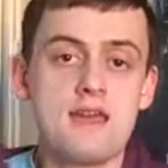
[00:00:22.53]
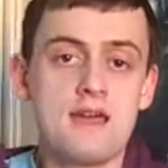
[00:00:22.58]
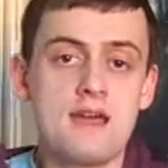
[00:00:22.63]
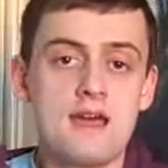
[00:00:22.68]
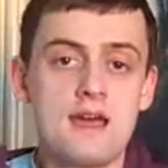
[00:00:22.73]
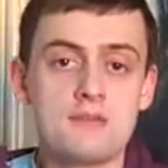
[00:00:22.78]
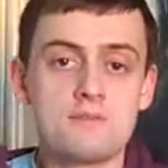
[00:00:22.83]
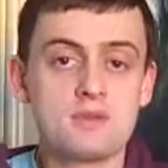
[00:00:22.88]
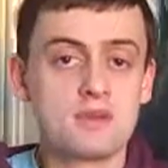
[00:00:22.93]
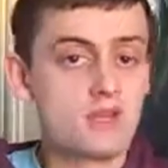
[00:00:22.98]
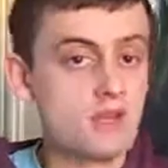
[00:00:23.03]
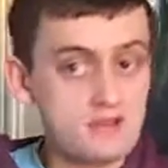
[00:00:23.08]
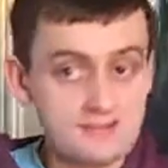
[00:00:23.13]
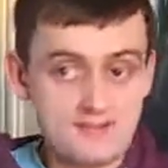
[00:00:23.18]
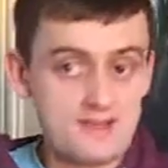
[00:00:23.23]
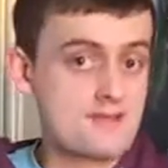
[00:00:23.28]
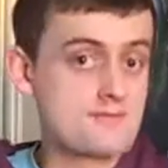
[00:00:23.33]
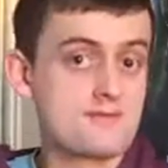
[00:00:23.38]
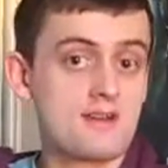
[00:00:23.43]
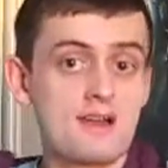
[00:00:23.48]
and because of
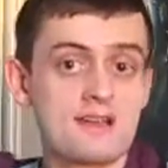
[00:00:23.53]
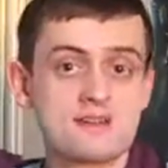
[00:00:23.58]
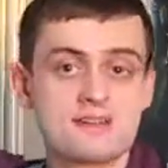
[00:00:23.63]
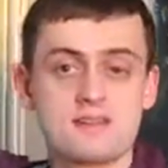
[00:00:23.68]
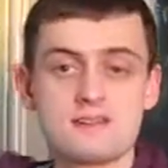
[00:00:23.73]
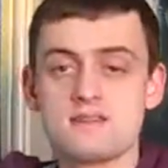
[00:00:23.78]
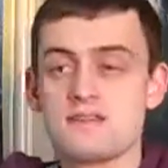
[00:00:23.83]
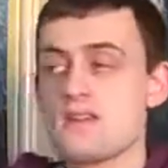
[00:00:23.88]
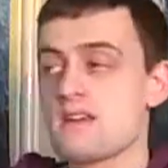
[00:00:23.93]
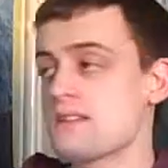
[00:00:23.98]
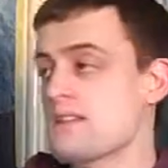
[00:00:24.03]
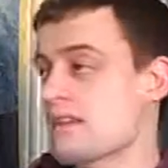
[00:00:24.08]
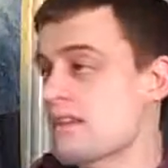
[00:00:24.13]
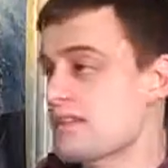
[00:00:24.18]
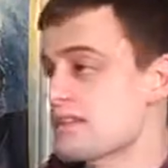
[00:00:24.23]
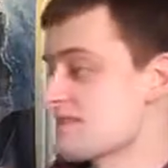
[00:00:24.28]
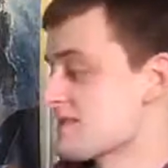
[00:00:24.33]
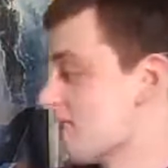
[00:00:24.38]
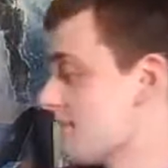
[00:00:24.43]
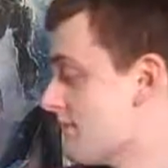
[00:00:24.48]
that writing, there
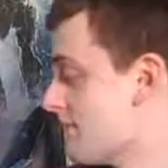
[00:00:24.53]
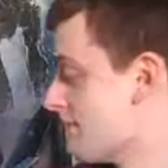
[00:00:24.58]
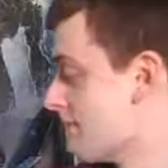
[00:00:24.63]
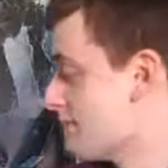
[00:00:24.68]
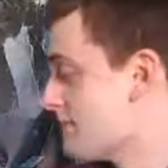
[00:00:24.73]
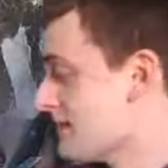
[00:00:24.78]
are some